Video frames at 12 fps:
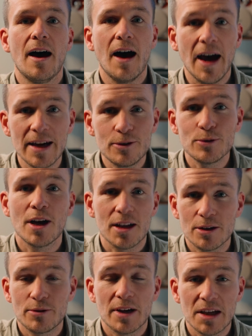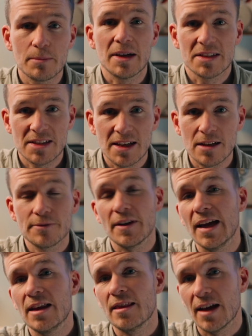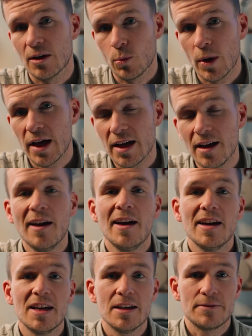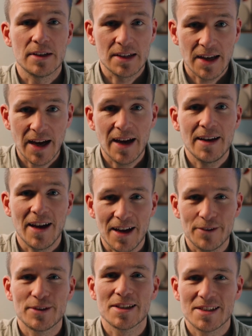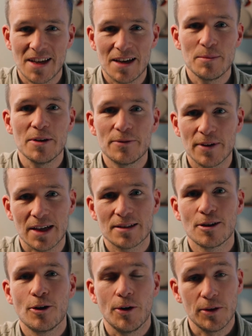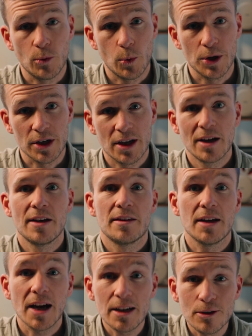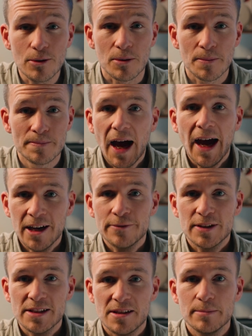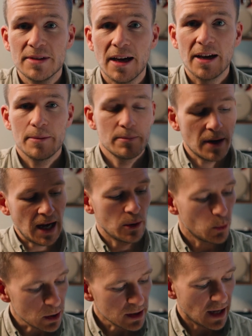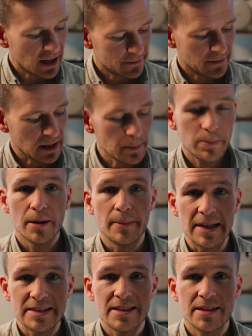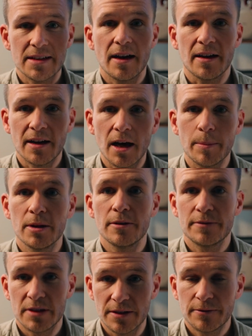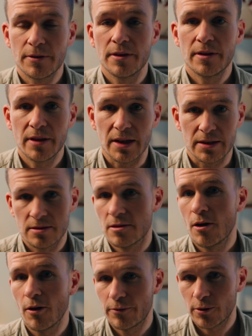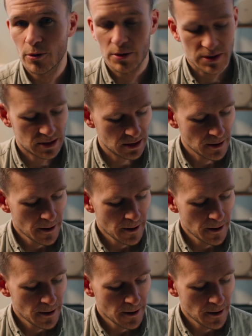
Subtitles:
I do color grading myself in that way, if it can have the same effect on the work that I do. And after some time, I will have implemented a couple of different things, of course.